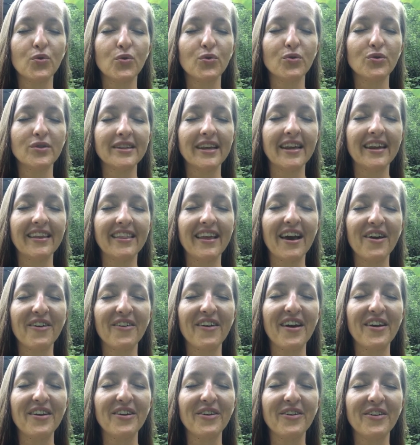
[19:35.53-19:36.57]
sending that
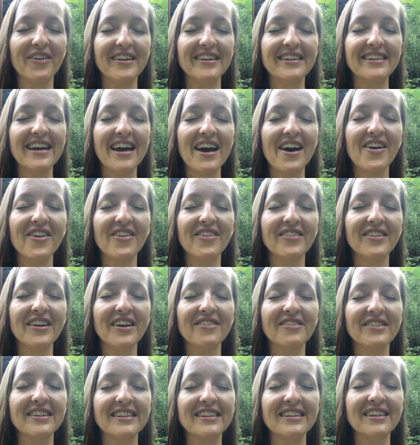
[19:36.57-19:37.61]
grounding cord down and
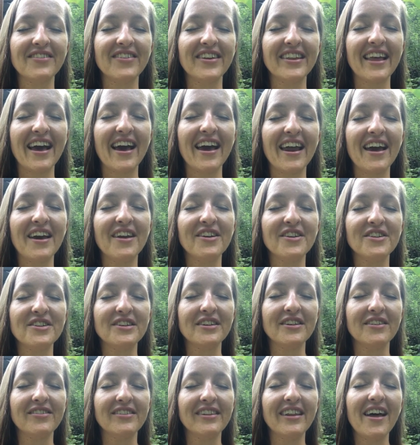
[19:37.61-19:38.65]
receiving that energy
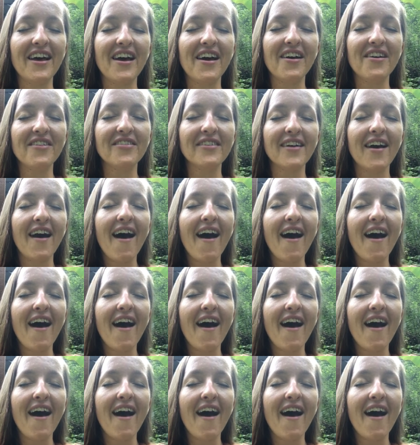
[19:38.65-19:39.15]
of love